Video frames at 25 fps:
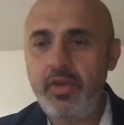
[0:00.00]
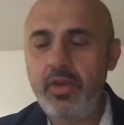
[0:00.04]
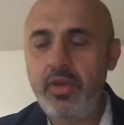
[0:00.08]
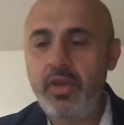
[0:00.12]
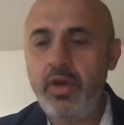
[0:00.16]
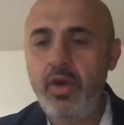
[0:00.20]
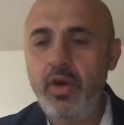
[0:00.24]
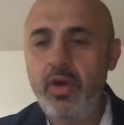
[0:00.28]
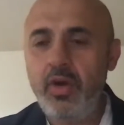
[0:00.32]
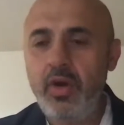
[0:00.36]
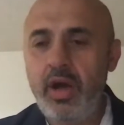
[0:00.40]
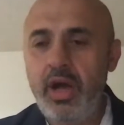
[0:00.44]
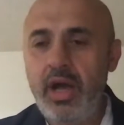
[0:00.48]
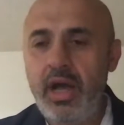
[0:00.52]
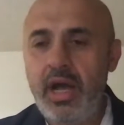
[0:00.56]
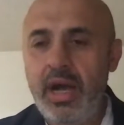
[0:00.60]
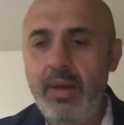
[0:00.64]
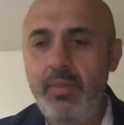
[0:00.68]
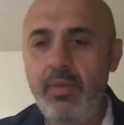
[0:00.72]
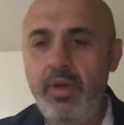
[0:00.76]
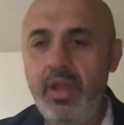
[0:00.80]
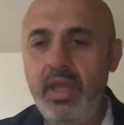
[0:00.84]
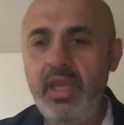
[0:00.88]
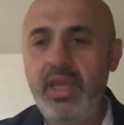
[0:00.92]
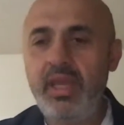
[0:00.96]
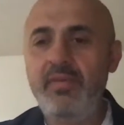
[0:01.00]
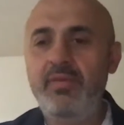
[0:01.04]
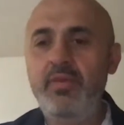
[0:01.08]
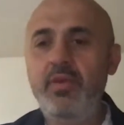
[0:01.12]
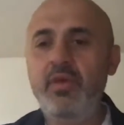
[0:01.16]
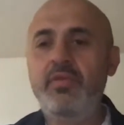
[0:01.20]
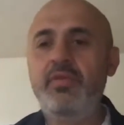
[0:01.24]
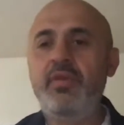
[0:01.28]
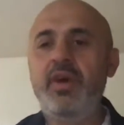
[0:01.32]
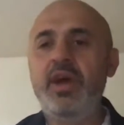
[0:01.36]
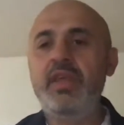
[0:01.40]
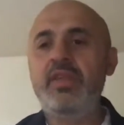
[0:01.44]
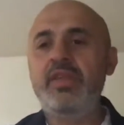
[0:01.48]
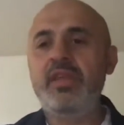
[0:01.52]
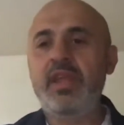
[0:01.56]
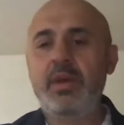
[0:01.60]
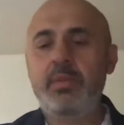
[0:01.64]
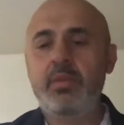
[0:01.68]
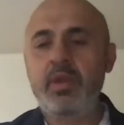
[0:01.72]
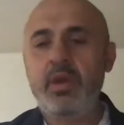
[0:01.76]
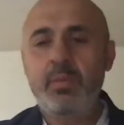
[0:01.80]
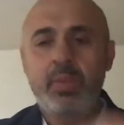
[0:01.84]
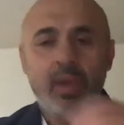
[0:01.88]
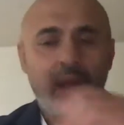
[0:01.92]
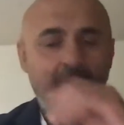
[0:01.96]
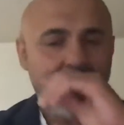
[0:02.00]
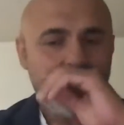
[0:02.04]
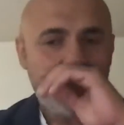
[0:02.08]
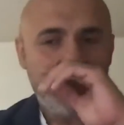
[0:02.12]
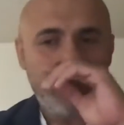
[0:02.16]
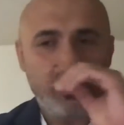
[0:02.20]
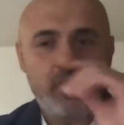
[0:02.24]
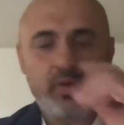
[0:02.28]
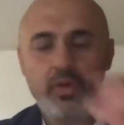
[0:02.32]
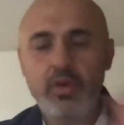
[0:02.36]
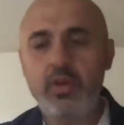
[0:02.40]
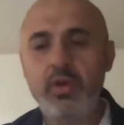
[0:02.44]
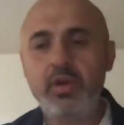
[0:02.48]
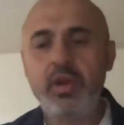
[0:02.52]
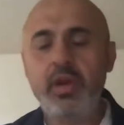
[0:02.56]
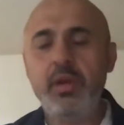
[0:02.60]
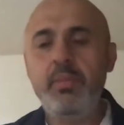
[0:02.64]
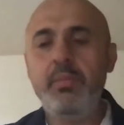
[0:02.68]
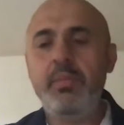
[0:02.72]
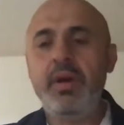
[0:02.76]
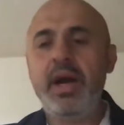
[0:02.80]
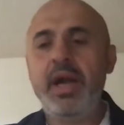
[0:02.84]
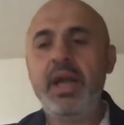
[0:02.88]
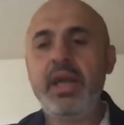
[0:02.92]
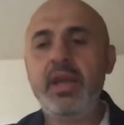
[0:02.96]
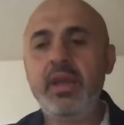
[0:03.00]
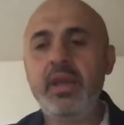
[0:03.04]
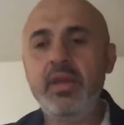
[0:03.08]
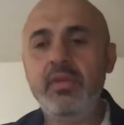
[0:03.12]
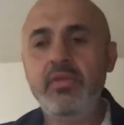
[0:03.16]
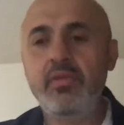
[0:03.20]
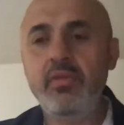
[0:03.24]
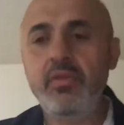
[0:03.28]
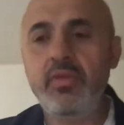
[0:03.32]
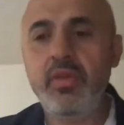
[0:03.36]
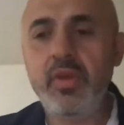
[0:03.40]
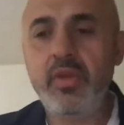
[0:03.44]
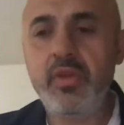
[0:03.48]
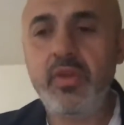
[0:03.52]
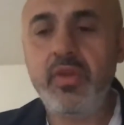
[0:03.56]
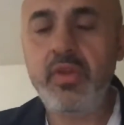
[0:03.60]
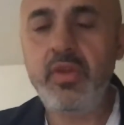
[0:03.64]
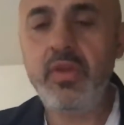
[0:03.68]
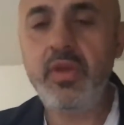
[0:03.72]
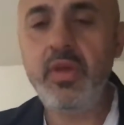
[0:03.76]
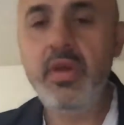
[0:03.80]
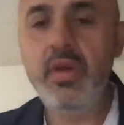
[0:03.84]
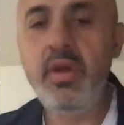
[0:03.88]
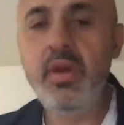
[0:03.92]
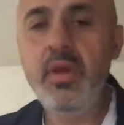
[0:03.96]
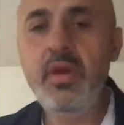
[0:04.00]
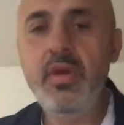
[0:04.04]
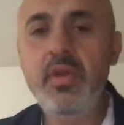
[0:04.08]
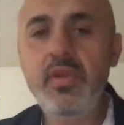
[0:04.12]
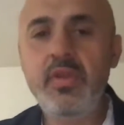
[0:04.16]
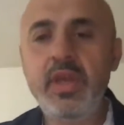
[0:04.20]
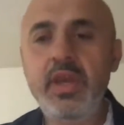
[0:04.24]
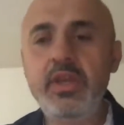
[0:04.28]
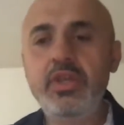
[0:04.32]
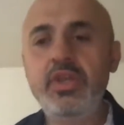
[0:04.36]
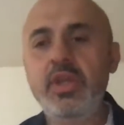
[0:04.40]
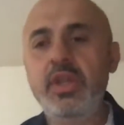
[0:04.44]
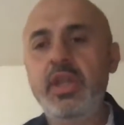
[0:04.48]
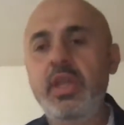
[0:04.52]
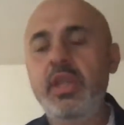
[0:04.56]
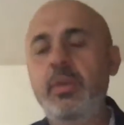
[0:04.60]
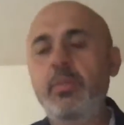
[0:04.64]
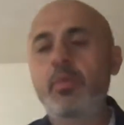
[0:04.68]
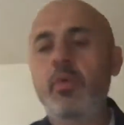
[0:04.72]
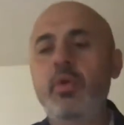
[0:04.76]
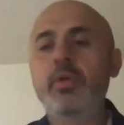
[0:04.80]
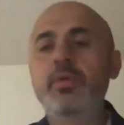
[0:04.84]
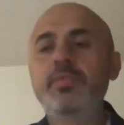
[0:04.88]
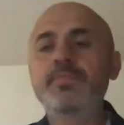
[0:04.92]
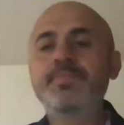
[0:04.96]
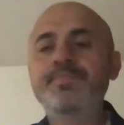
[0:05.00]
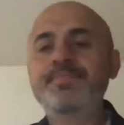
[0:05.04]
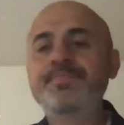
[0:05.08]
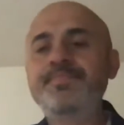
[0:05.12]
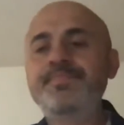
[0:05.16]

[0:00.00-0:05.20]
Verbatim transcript: You know, I'm going to give you advice and I'm going to block you so you don't come back to this session anymore.